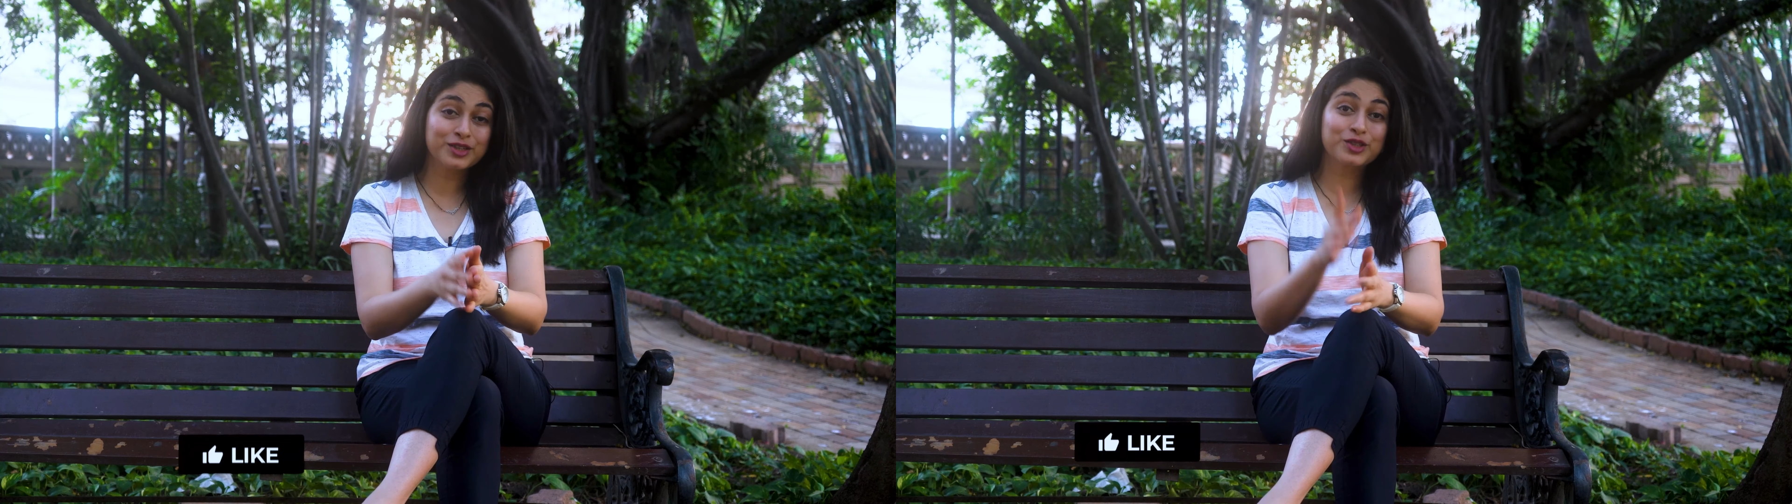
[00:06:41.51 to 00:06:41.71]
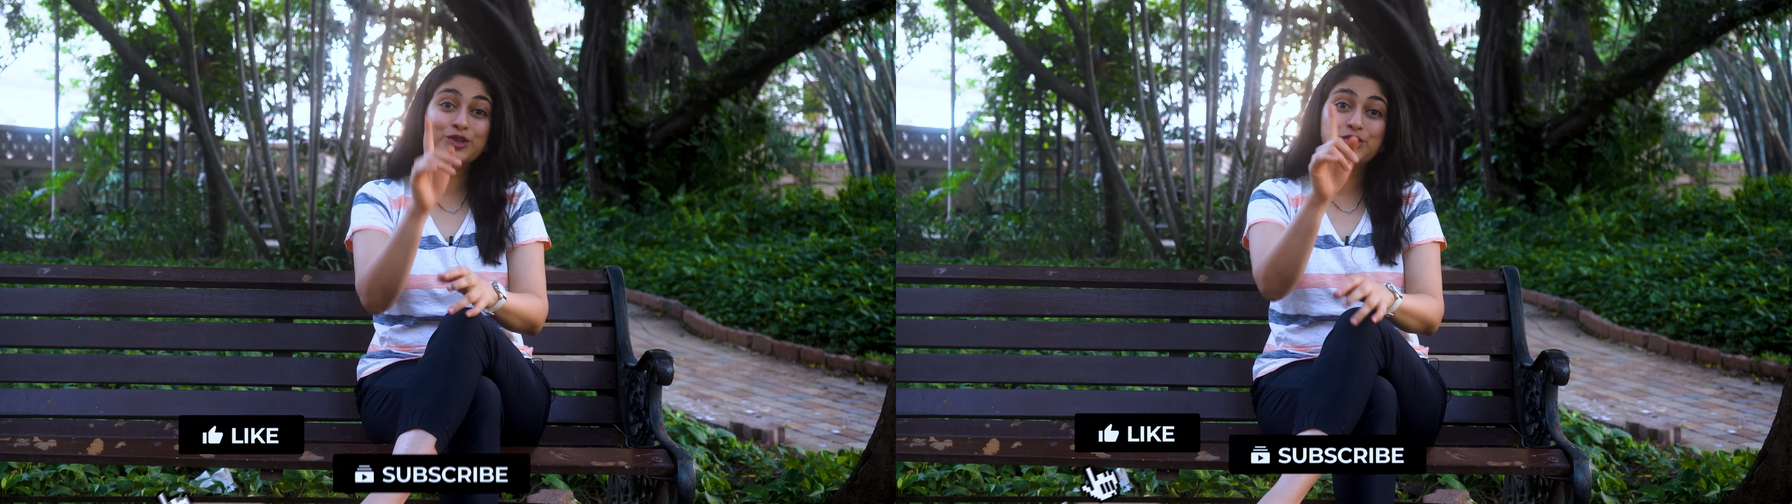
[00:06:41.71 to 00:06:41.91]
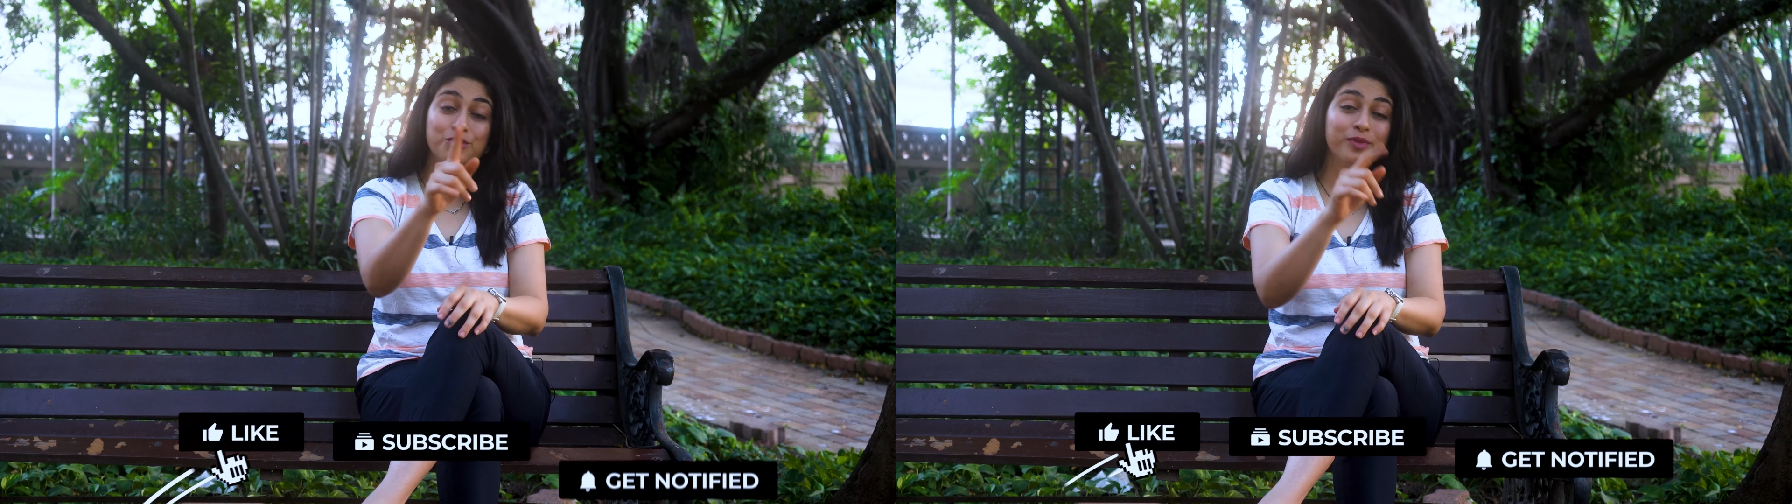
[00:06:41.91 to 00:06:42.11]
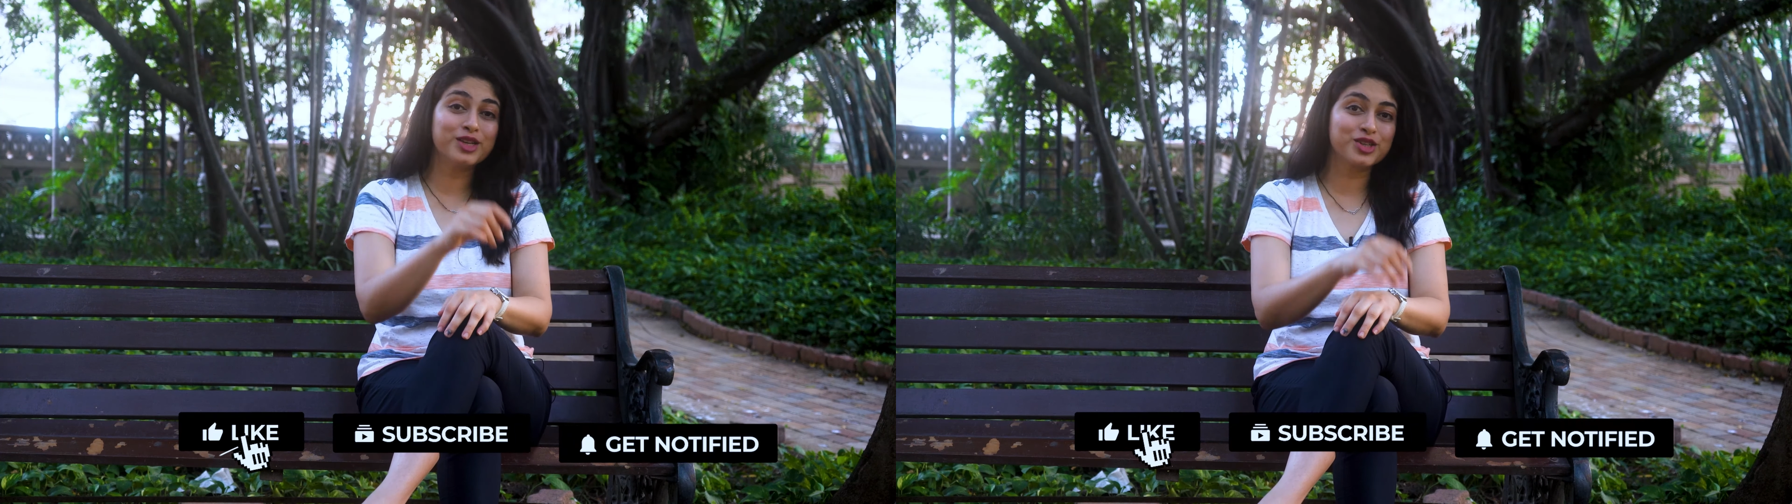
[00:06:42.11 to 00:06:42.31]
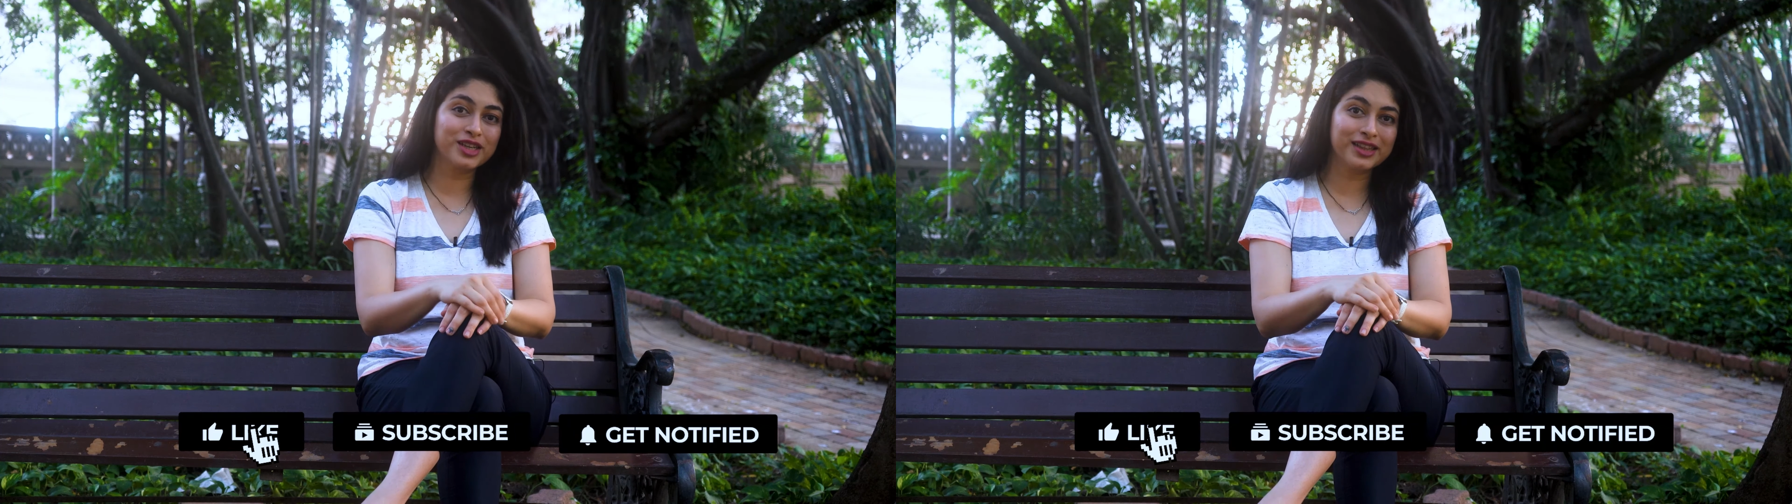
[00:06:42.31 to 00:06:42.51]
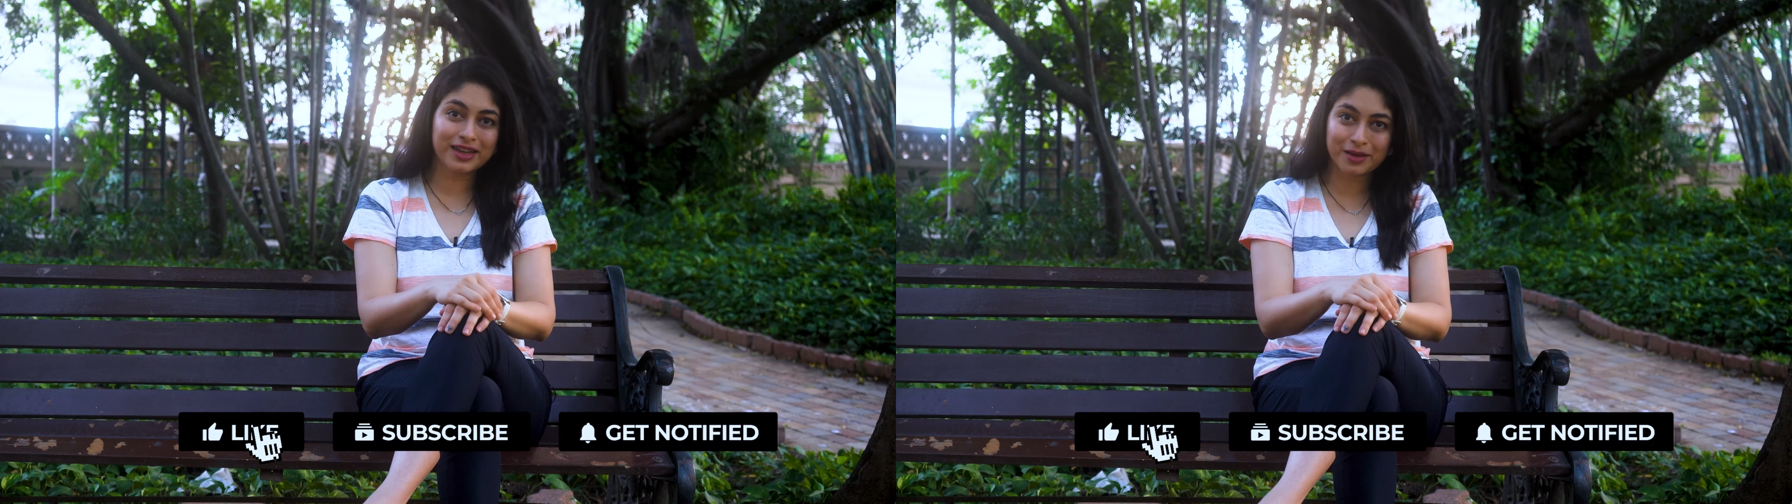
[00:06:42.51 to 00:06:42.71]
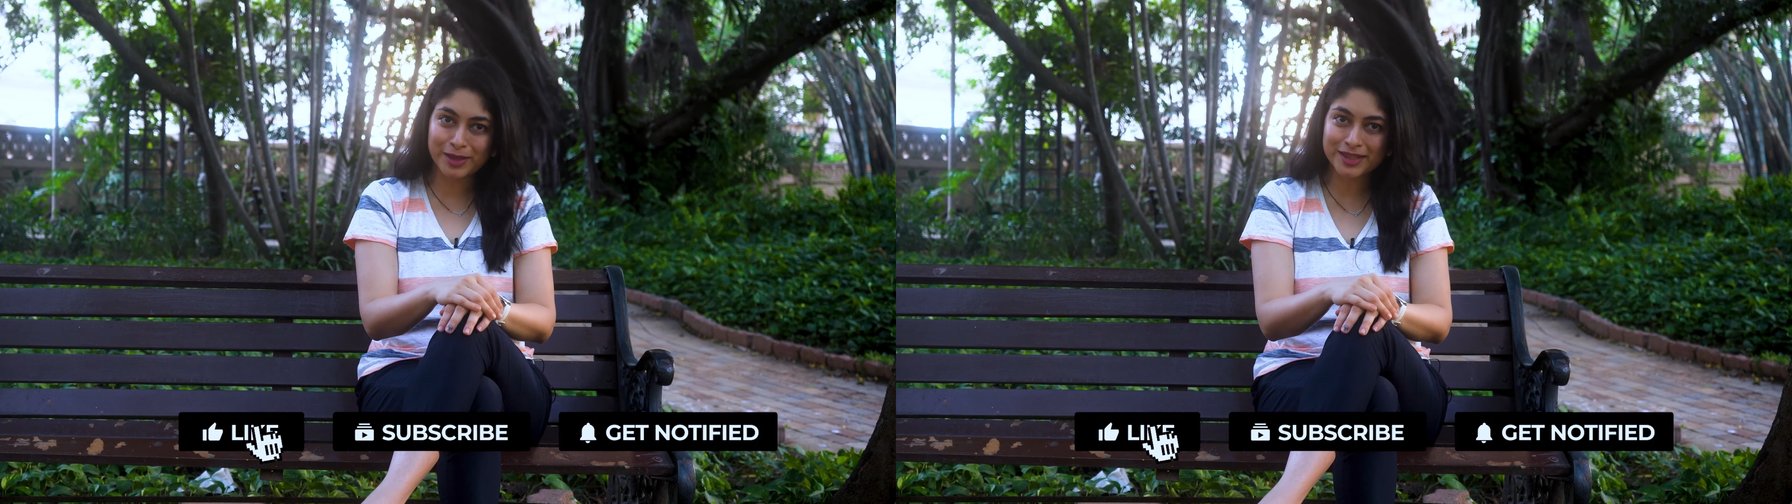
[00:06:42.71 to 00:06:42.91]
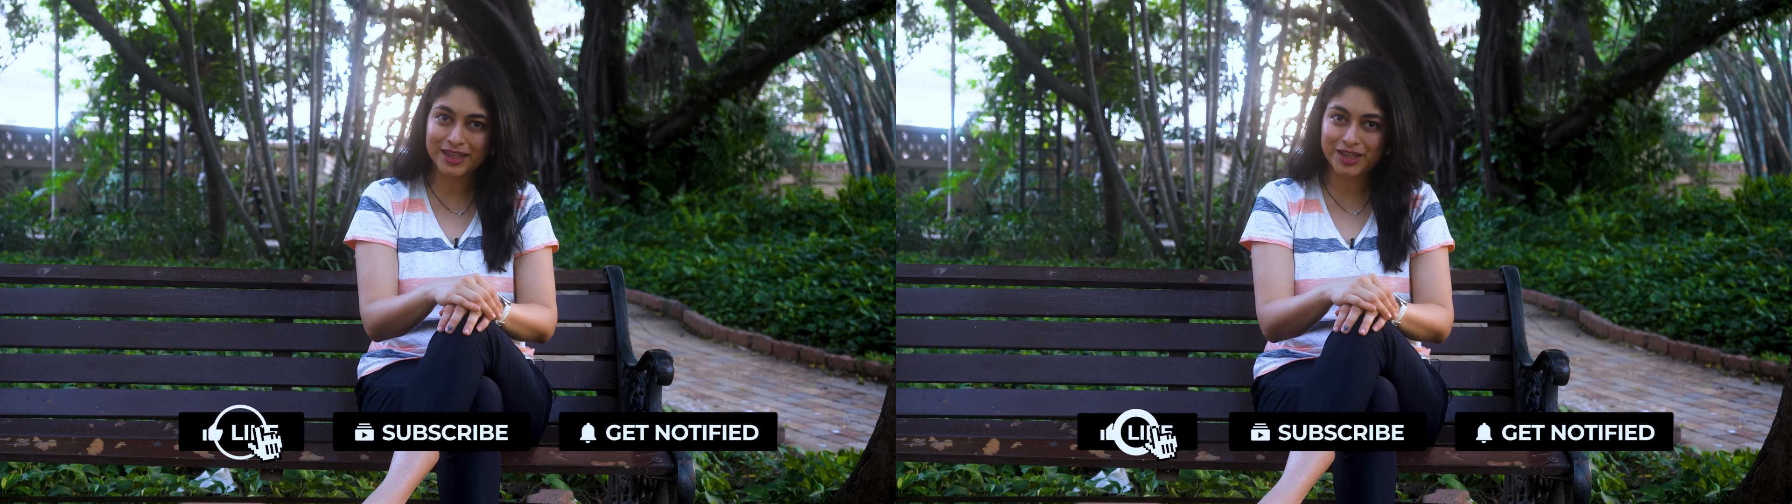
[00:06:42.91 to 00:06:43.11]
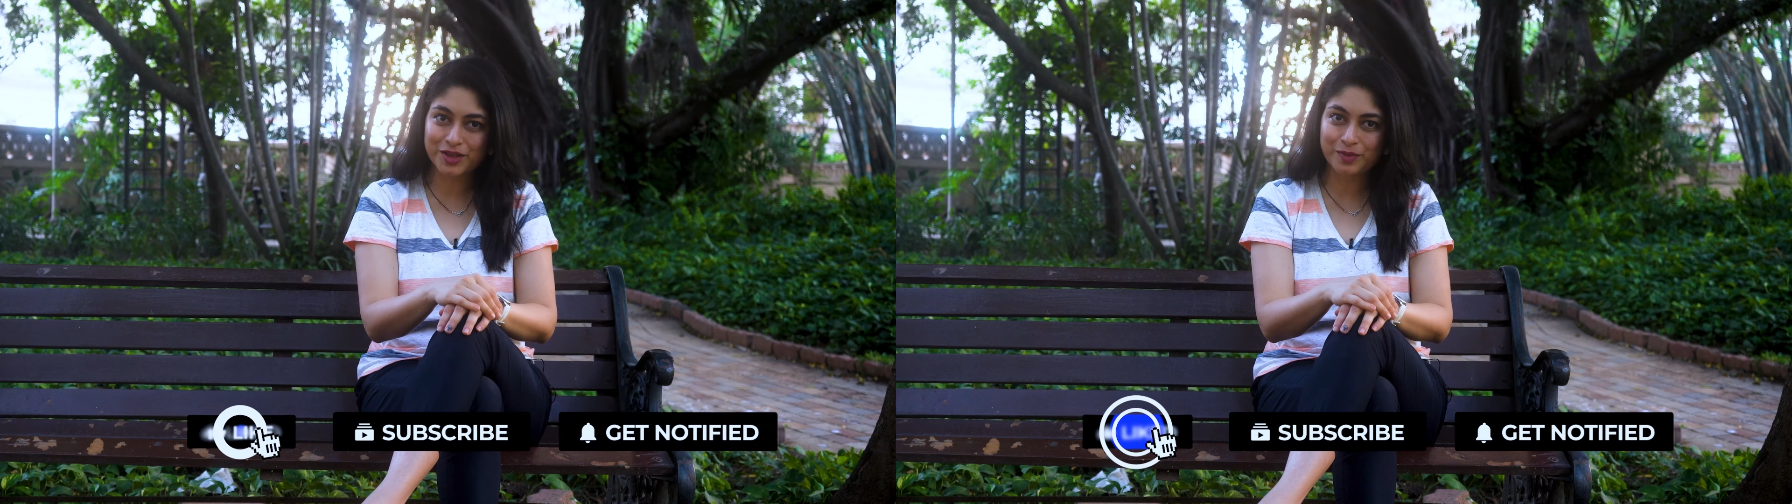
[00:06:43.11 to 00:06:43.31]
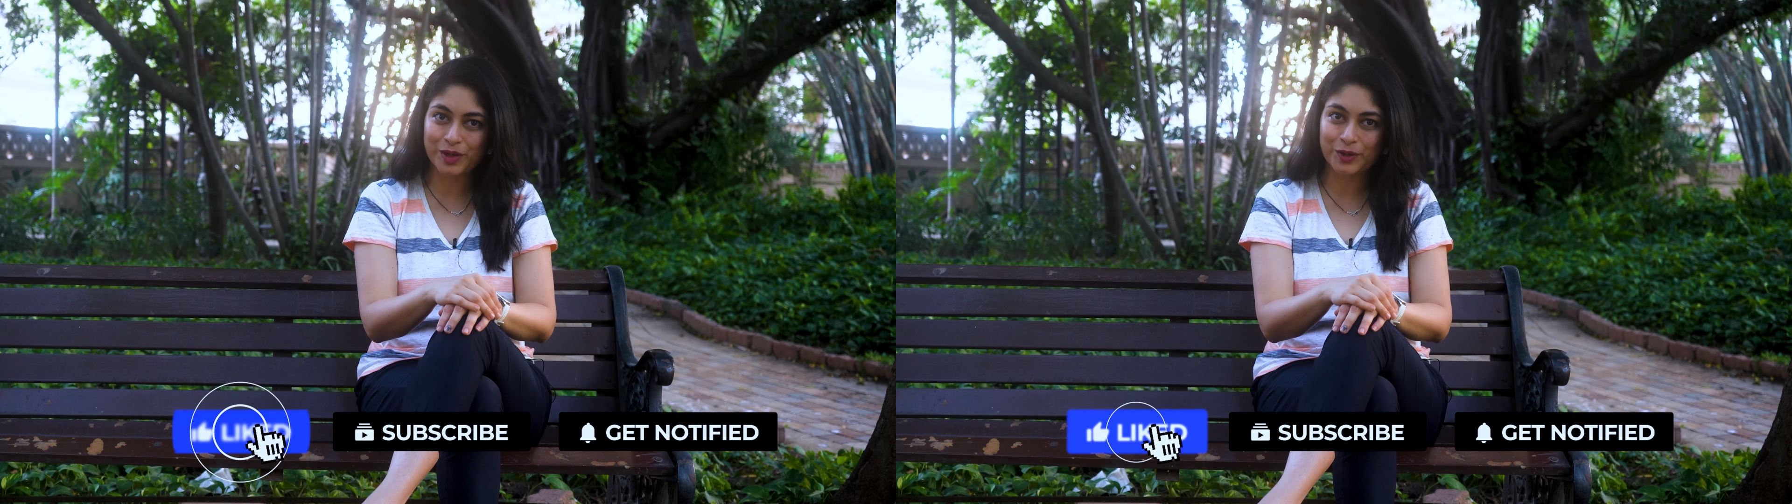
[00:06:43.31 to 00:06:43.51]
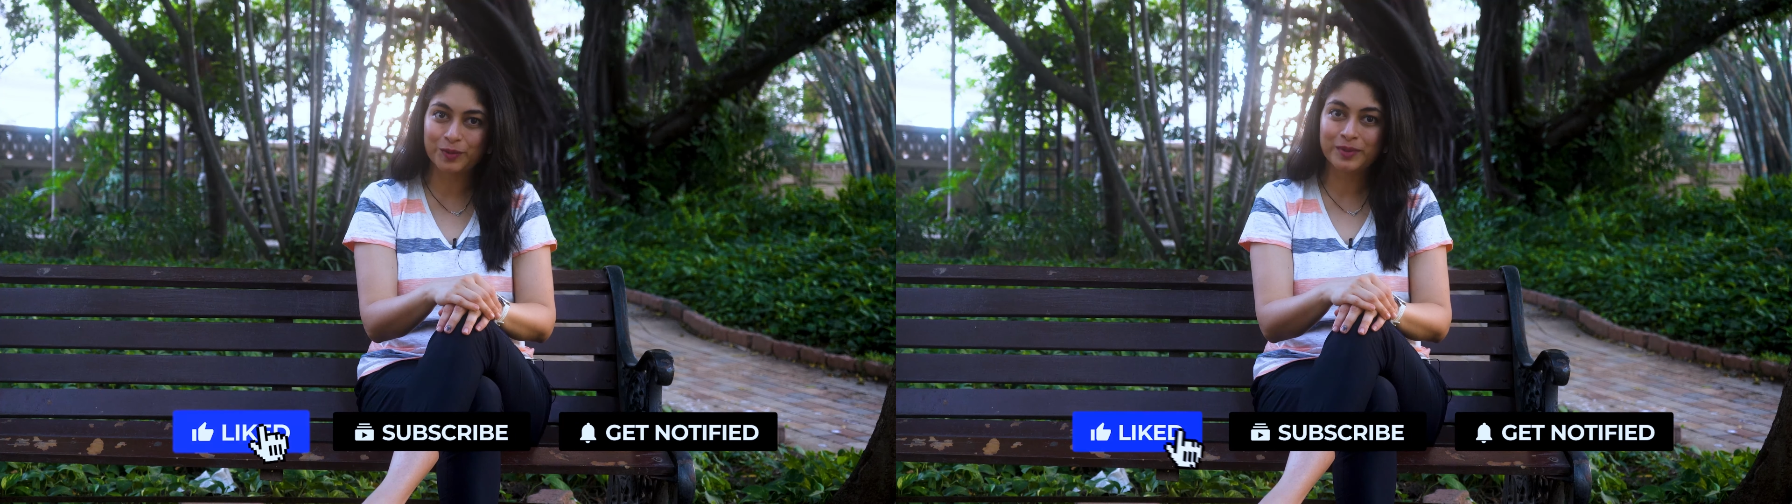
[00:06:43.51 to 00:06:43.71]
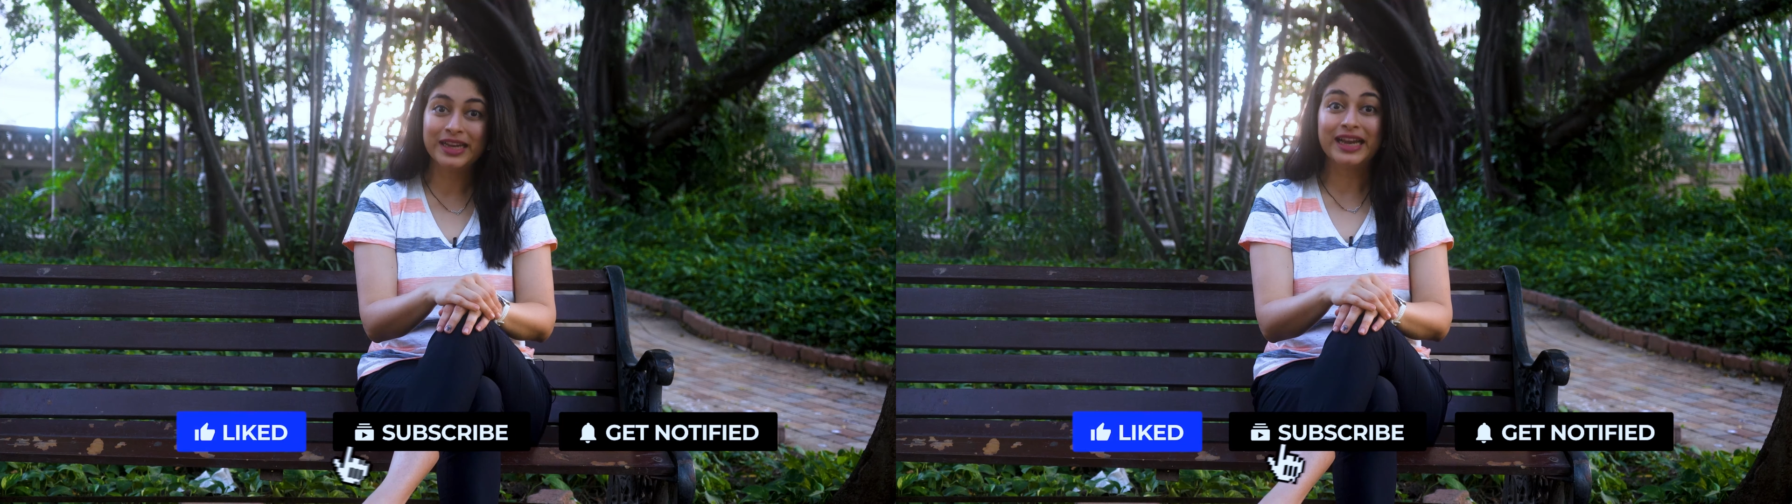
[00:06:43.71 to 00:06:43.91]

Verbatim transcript: so do mention in the comment section below.